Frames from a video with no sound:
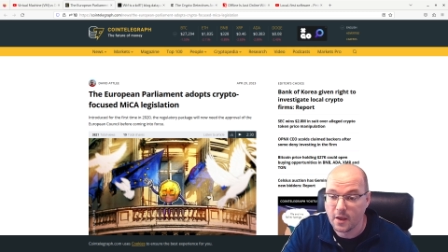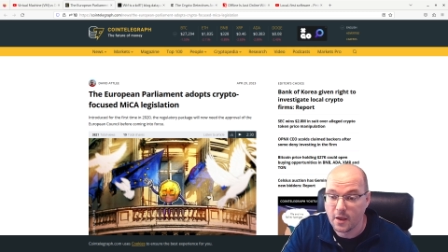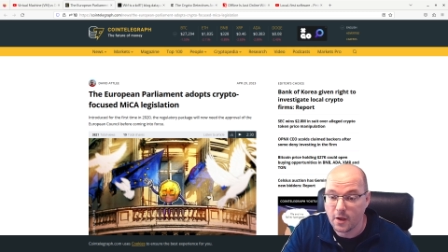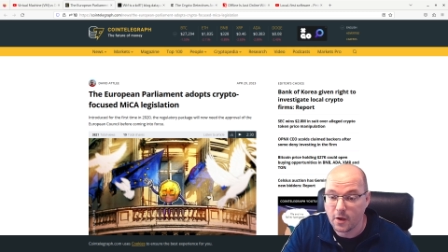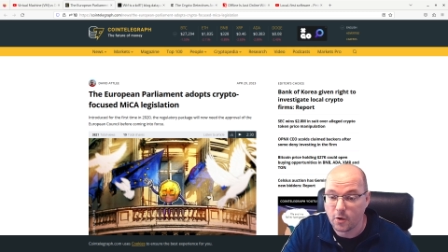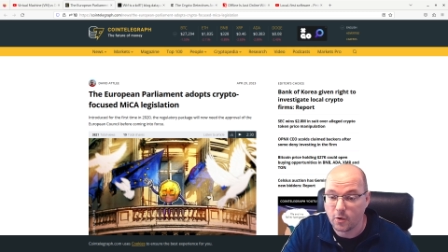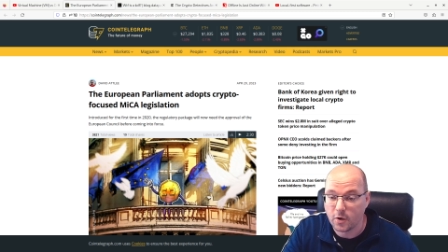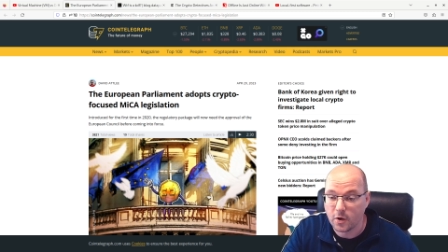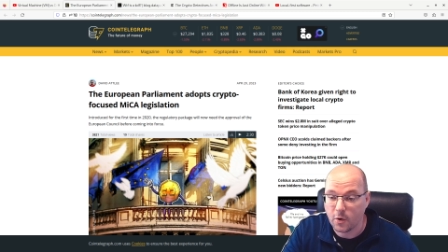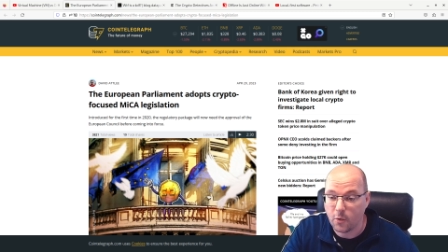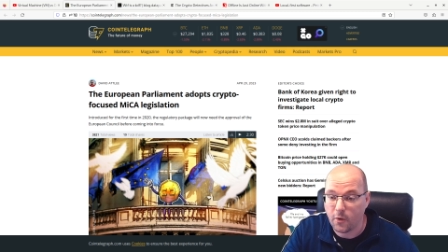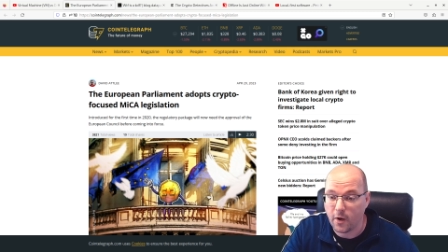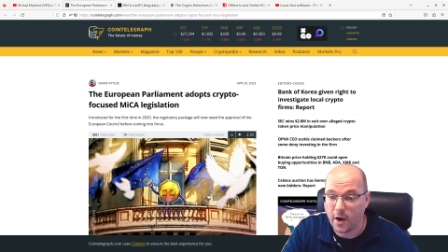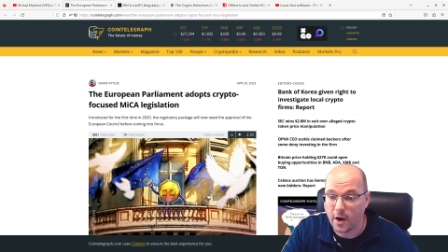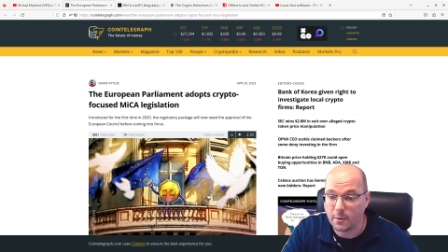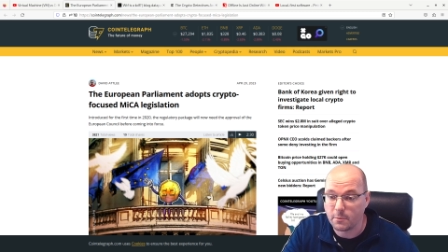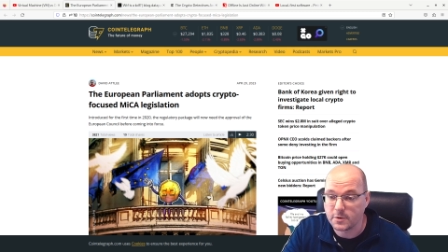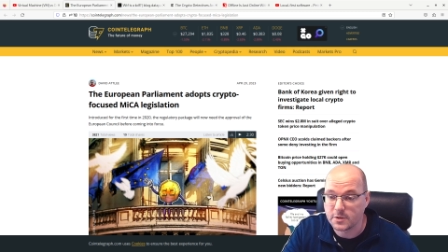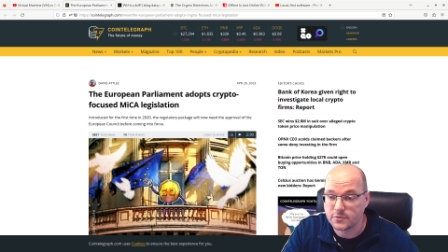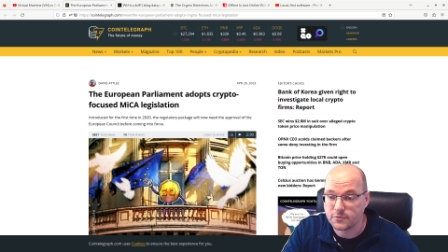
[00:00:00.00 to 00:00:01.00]

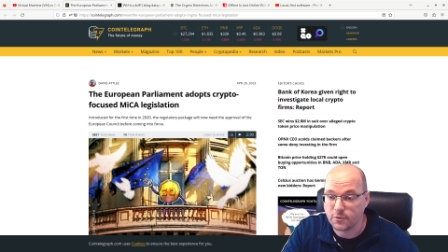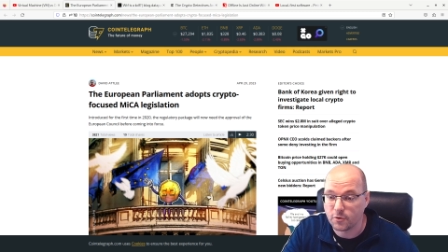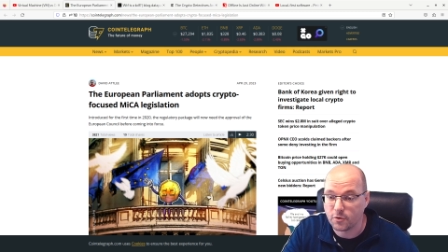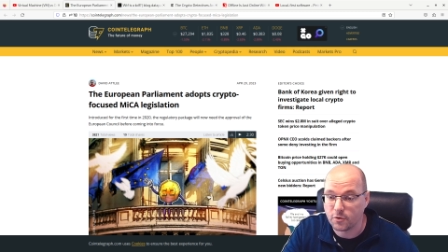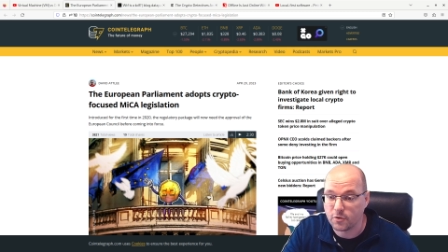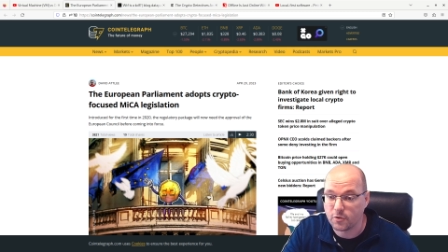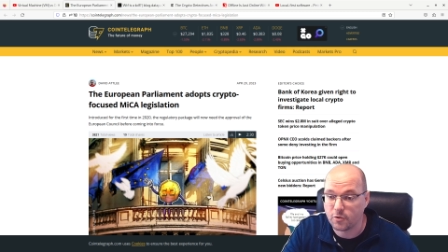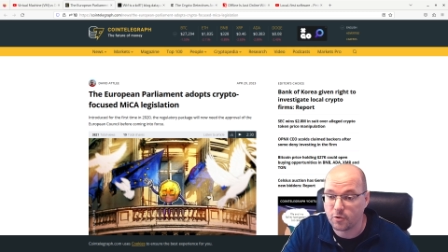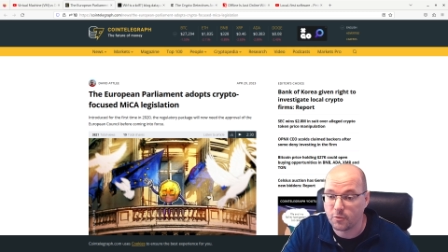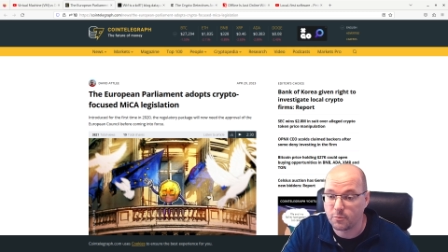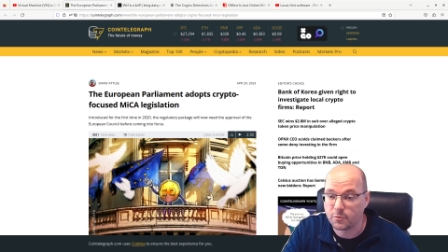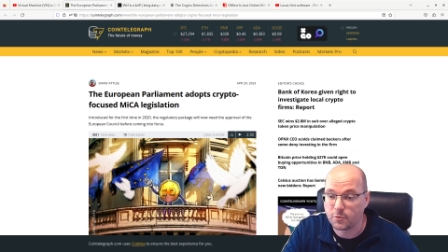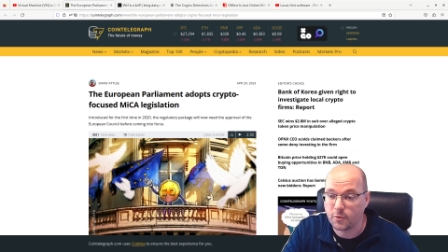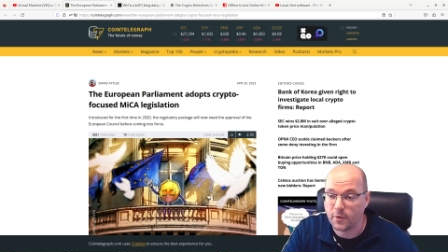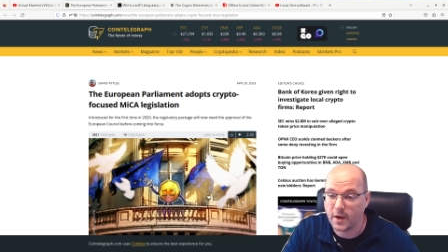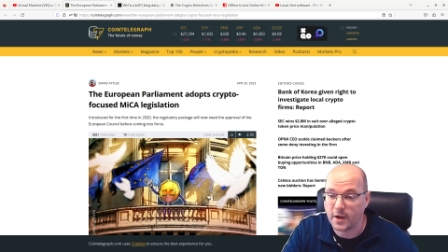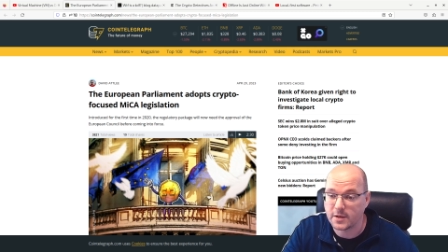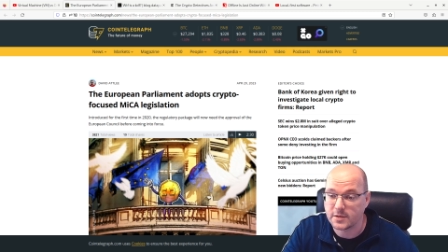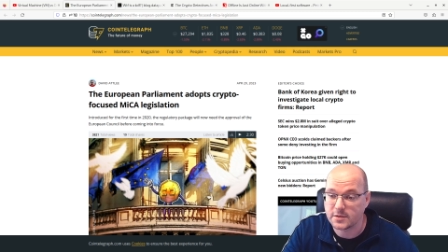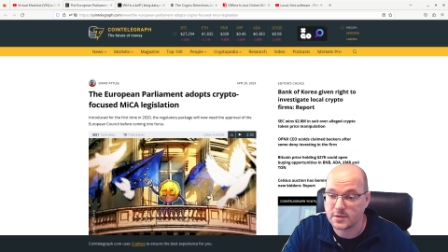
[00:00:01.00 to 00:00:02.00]
requirements for crypto
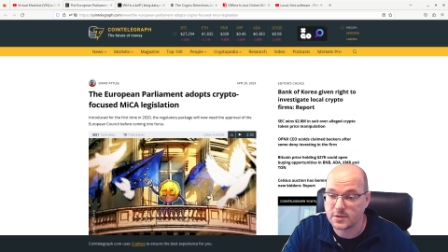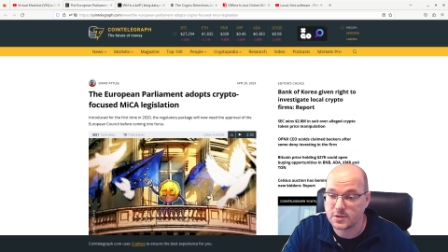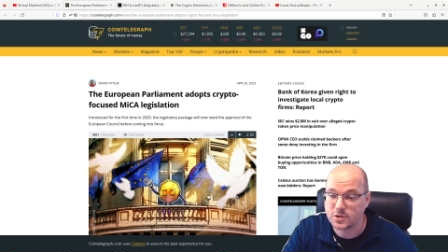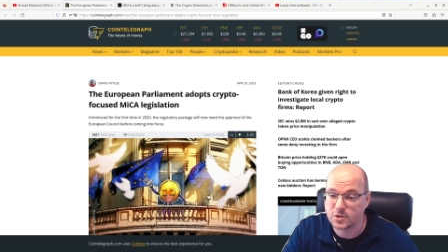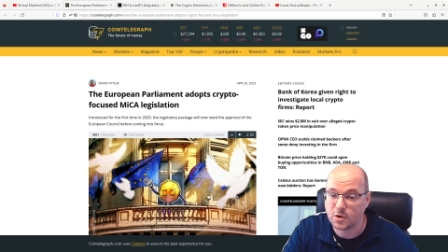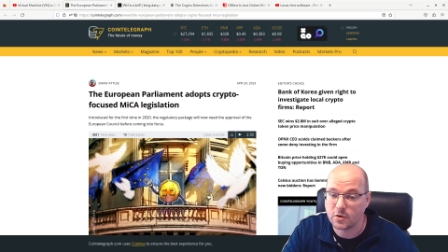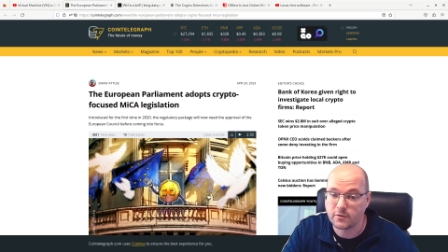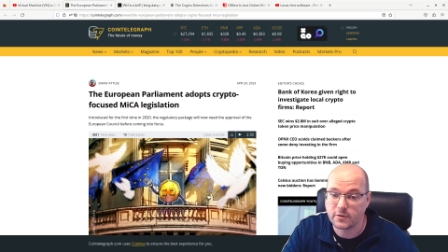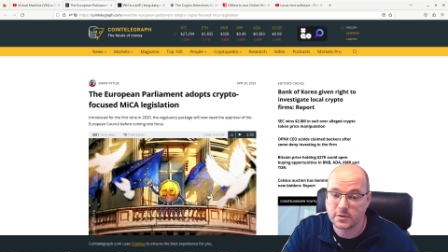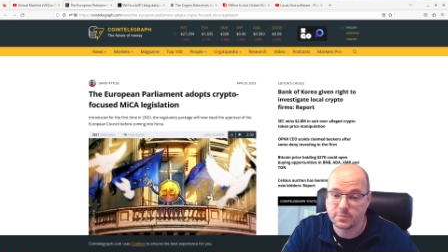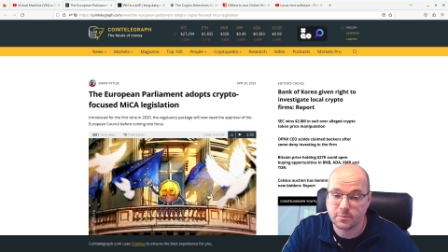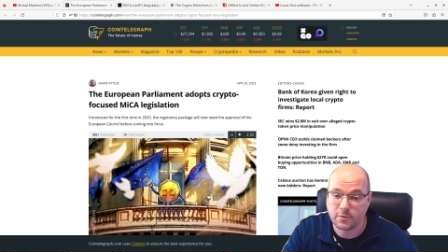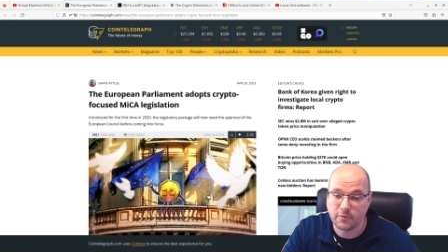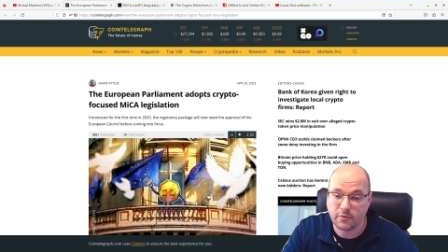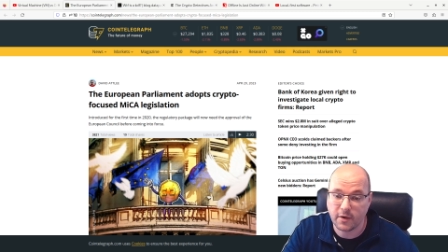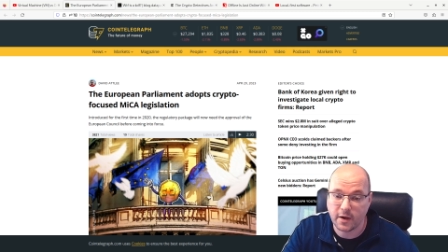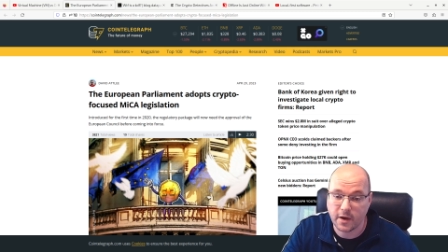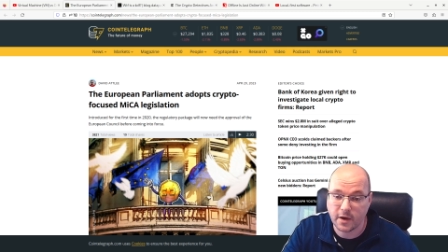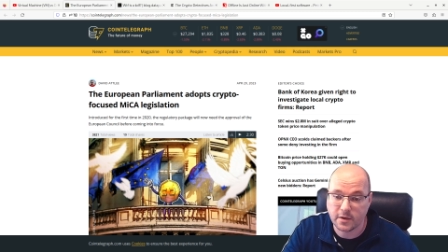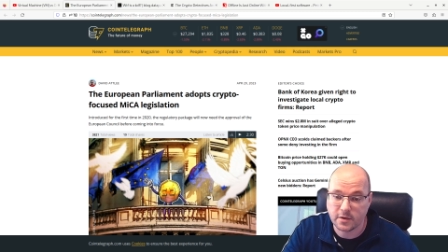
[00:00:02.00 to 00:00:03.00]
asset service
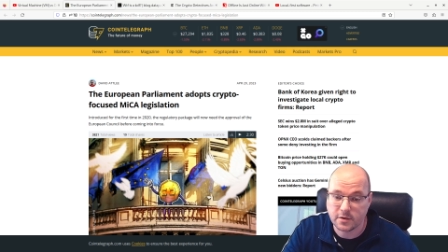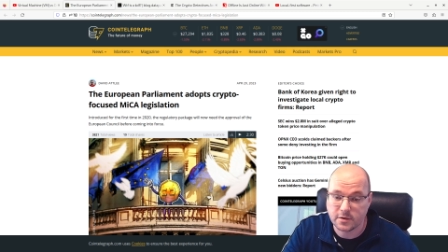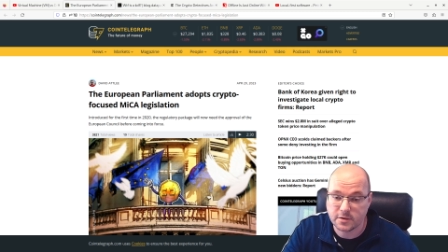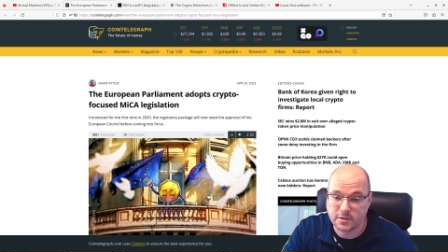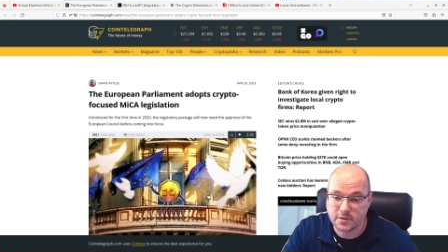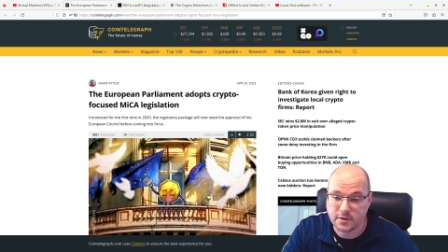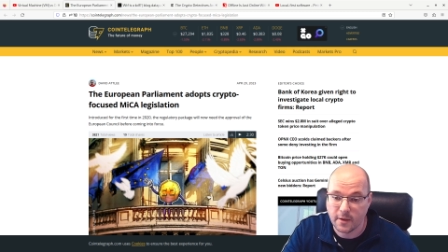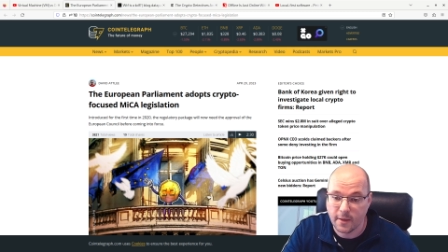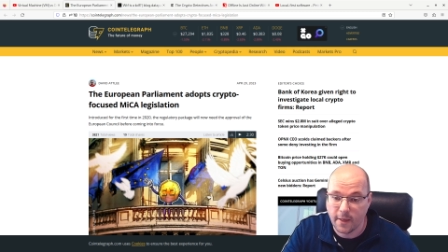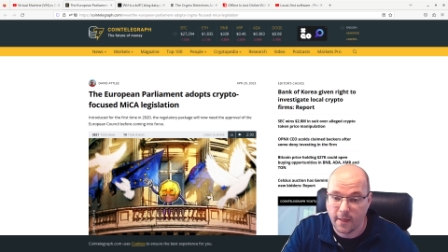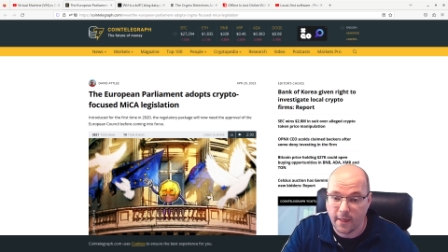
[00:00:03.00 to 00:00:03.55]
providers,